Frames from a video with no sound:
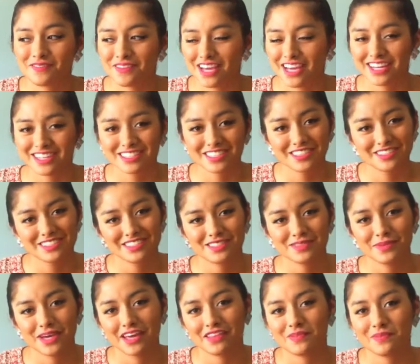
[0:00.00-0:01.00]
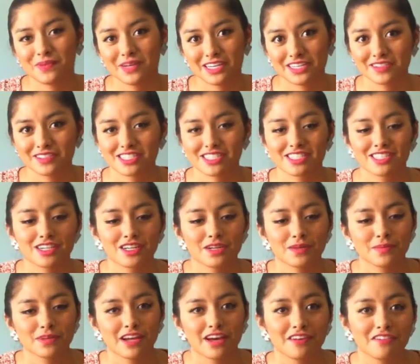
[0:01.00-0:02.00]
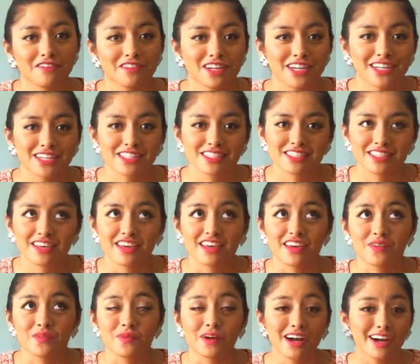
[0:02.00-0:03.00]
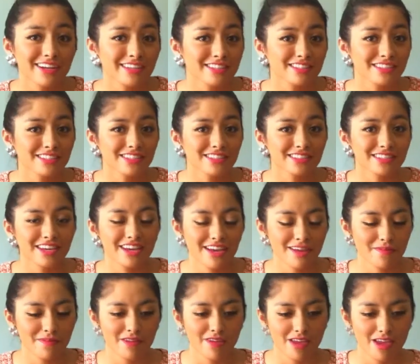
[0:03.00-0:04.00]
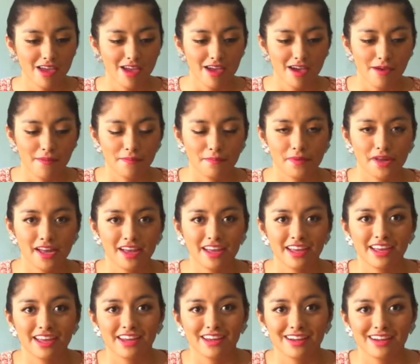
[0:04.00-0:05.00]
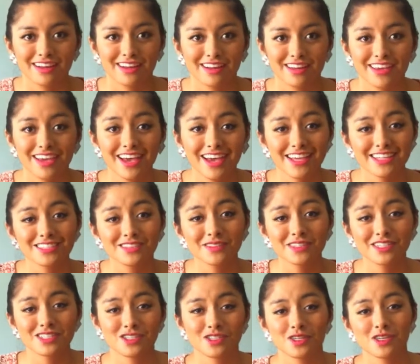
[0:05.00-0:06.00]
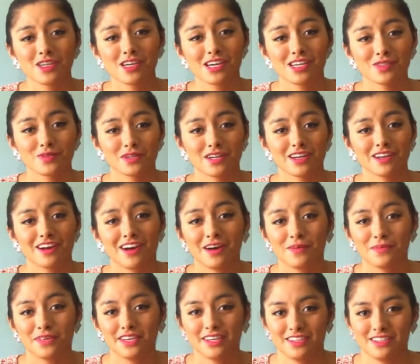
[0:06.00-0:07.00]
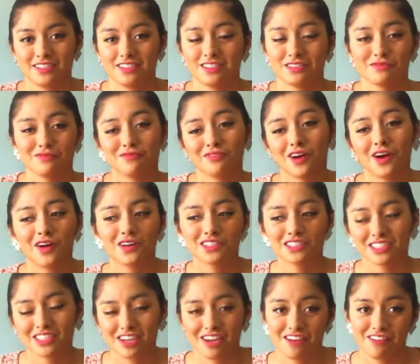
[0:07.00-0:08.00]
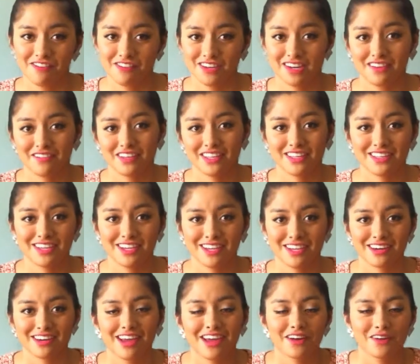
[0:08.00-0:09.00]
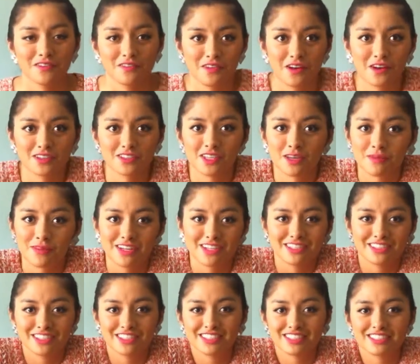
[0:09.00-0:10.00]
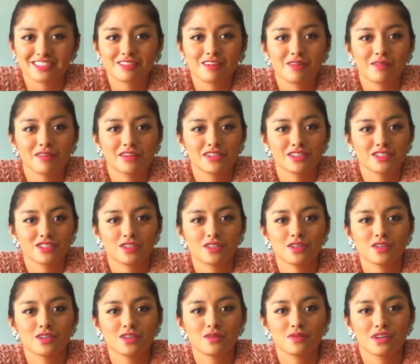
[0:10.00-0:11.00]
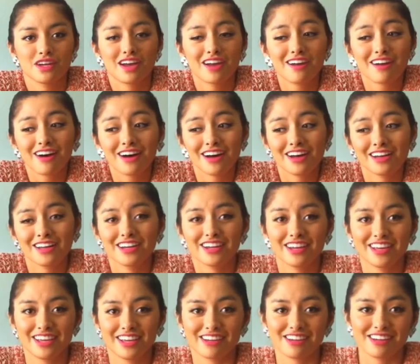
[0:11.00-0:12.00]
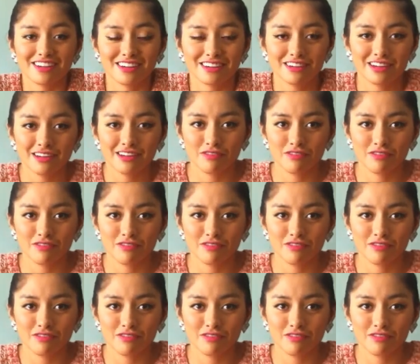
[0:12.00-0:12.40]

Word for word: Um, I actually went to Bath Body Works, Urban Outfitters, and Ross this time. But yeah, I just wanted to show you guys what I got because there's some fall stuff and everything. And I know fall's coming along, so I wanted to show you what I got. And